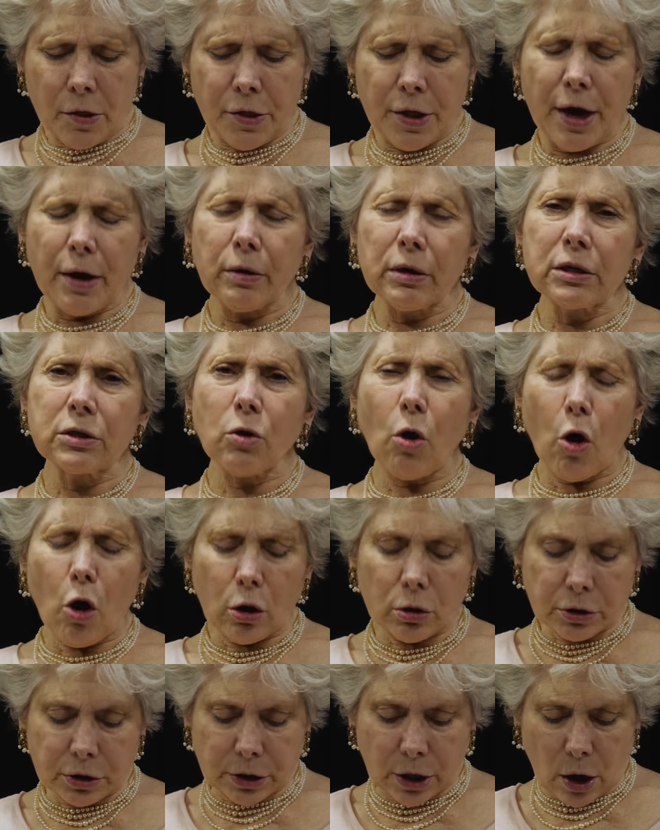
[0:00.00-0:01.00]
There is
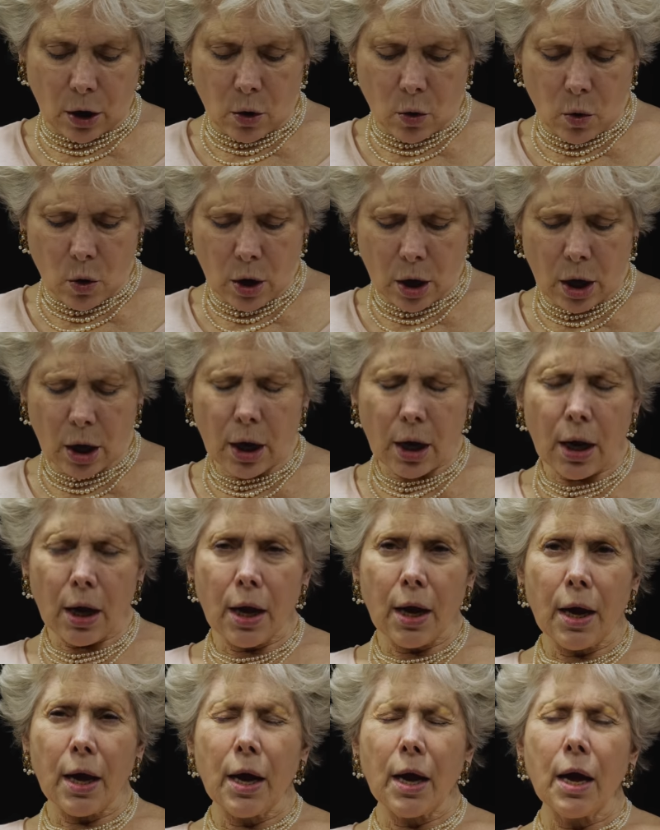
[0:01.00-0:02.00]
also
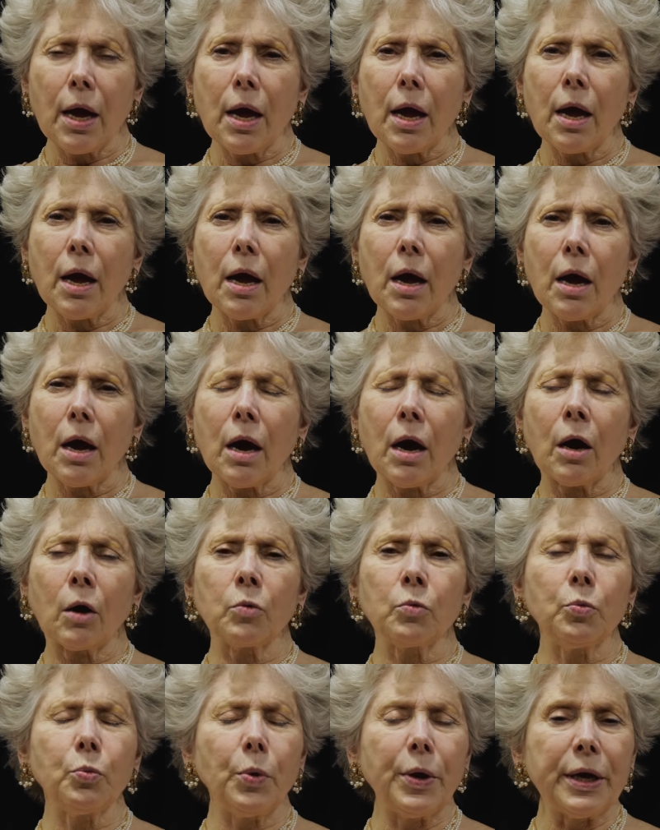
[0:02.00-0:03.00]
a
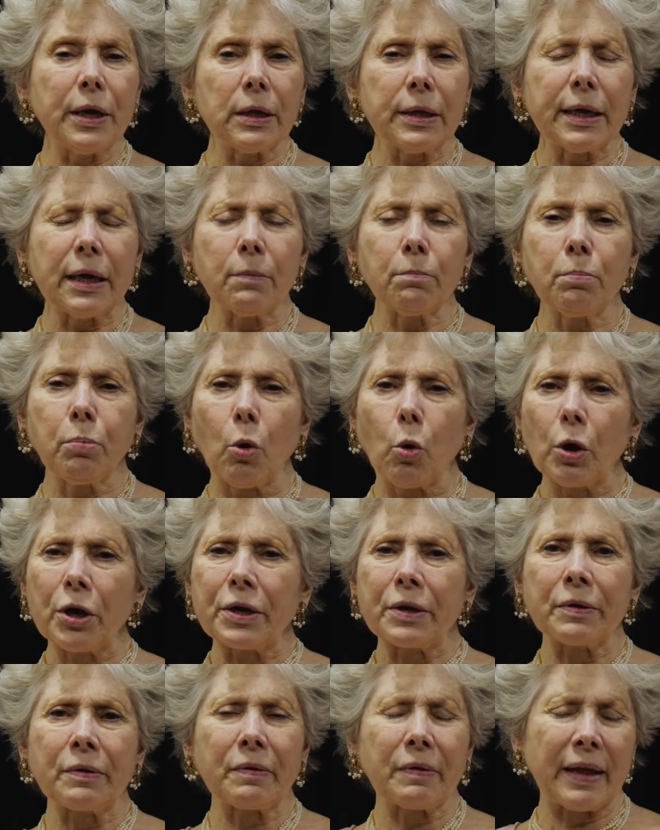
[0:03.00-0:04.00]
really
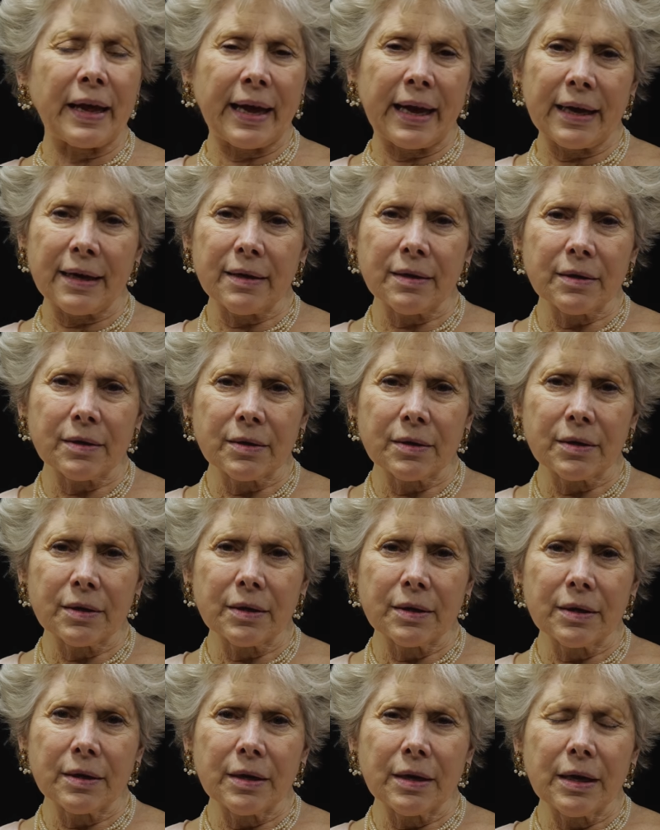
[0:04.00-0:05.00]
important thing
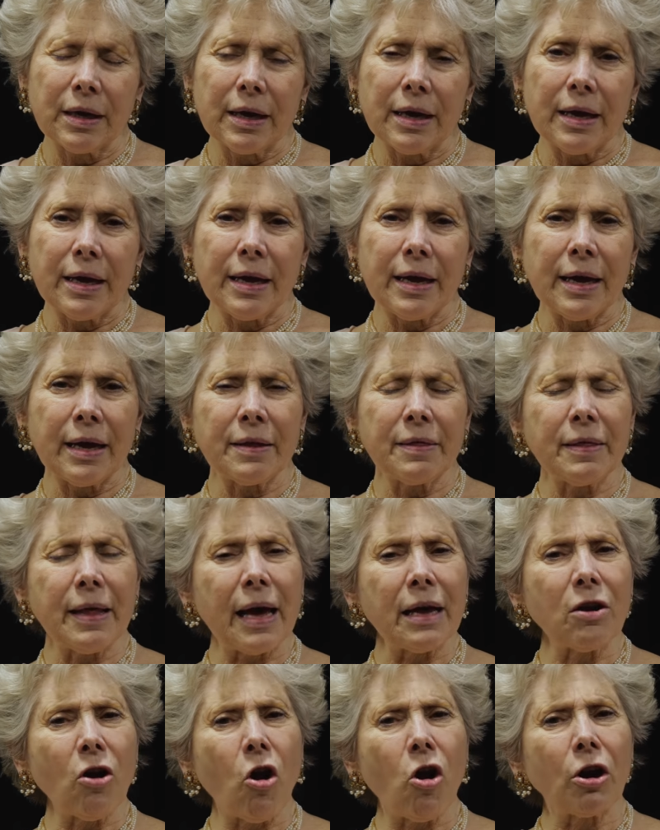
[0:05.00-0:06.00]
in
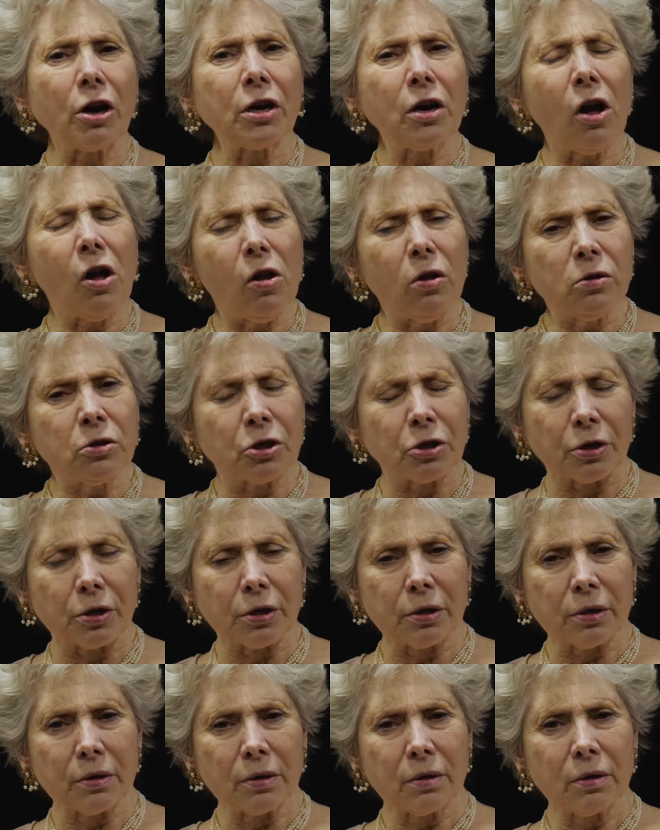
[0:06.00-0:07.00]
that our
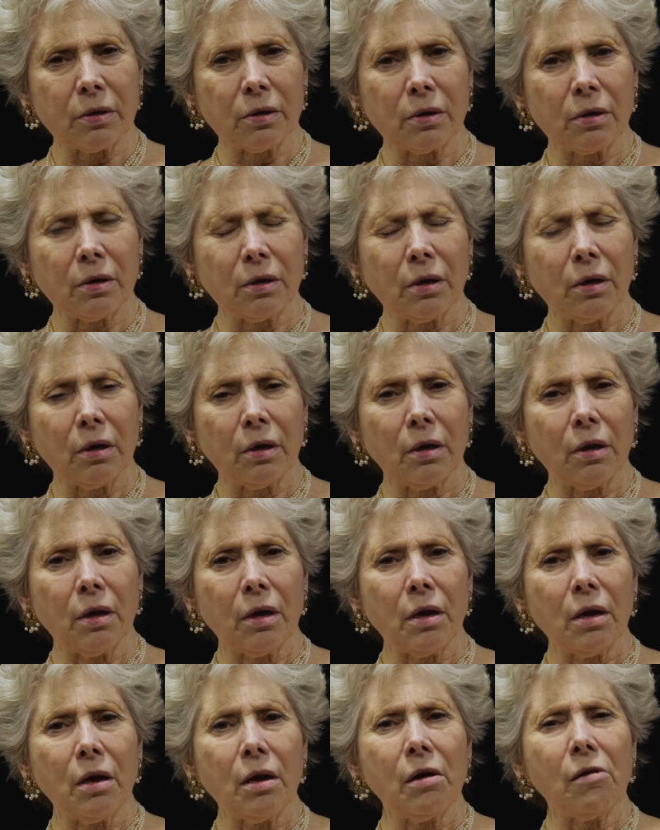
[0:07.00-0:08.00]
culture
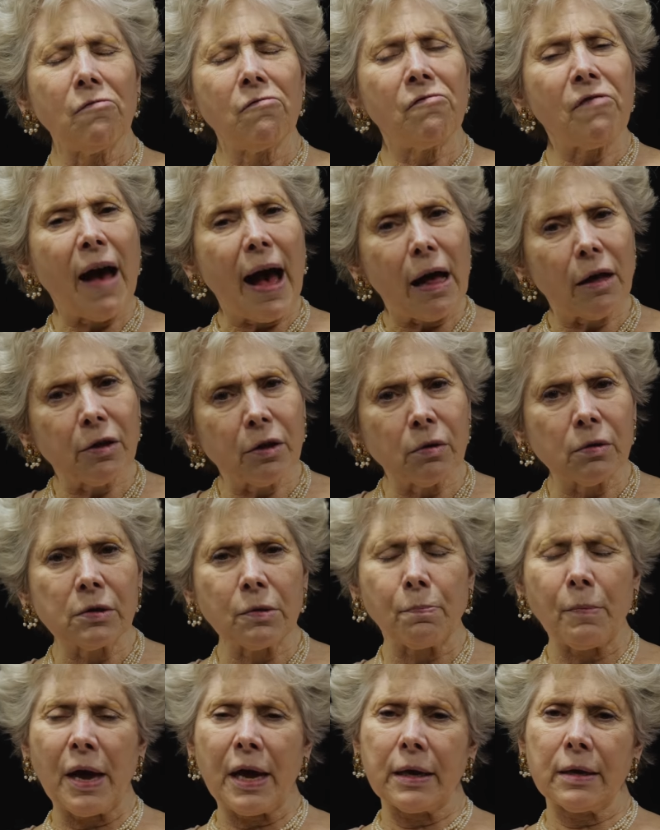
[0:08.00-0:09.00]

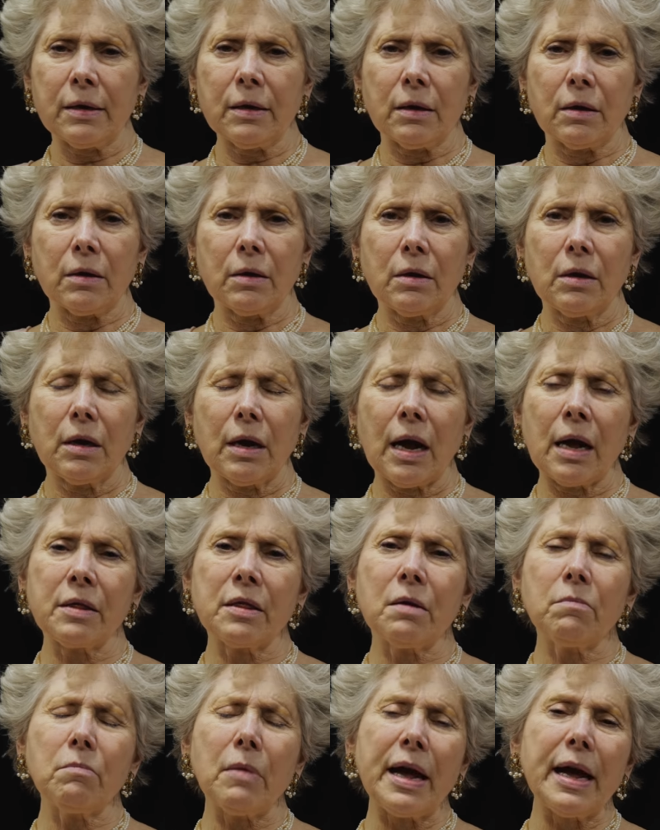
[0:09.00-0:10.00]
values men
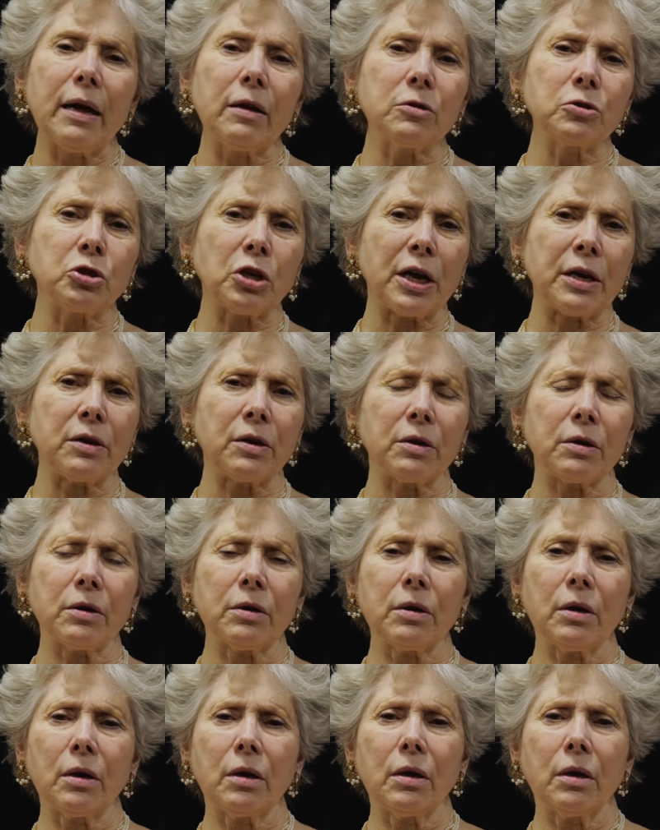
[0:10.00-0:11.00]
and the male
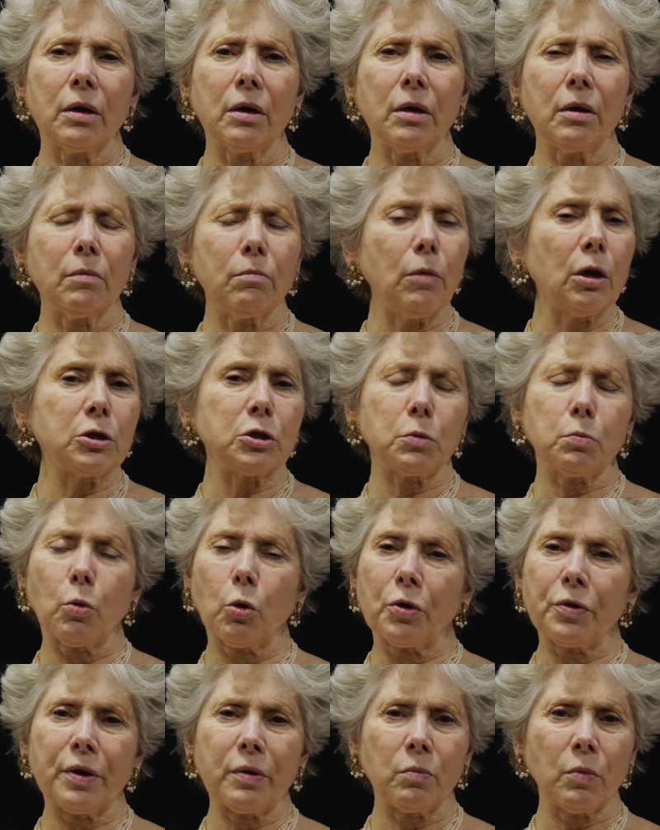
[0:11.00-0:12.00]
gender much
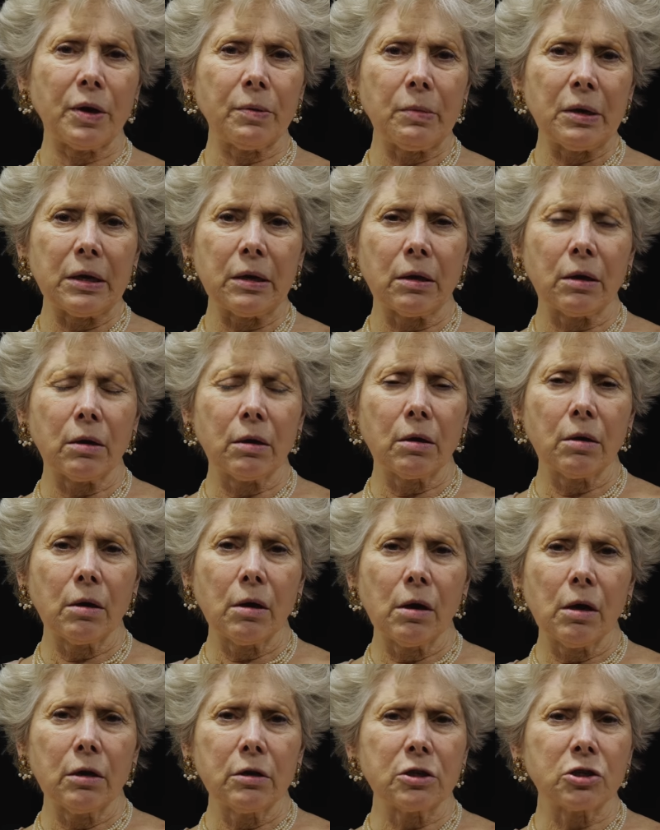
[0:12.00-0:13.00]
more than women.
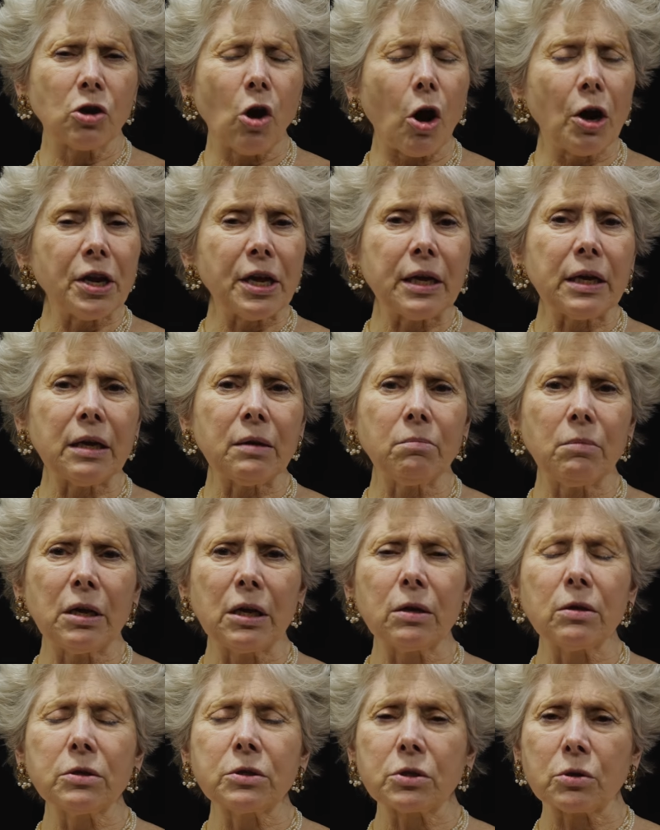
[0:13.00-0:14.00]
Starting in
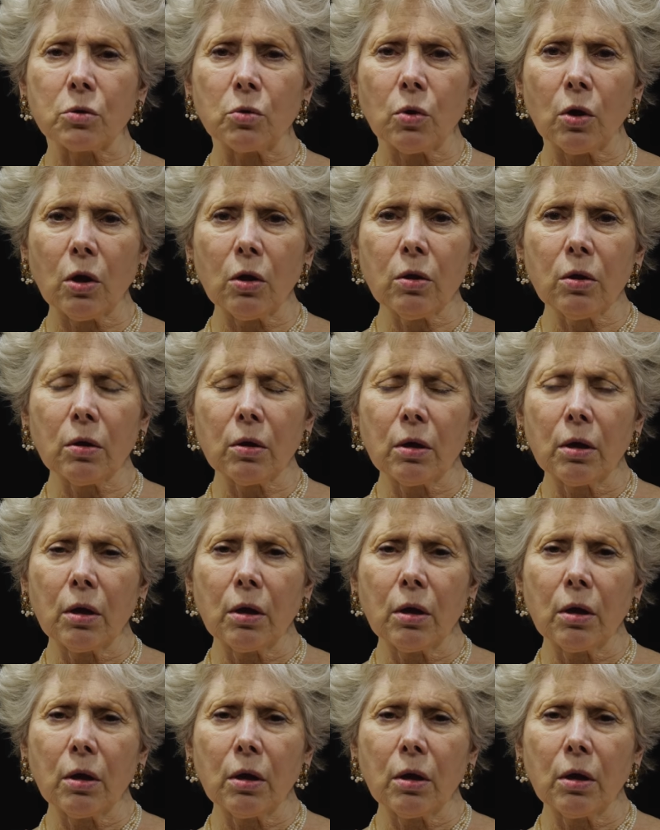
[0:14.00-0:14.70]
middle school,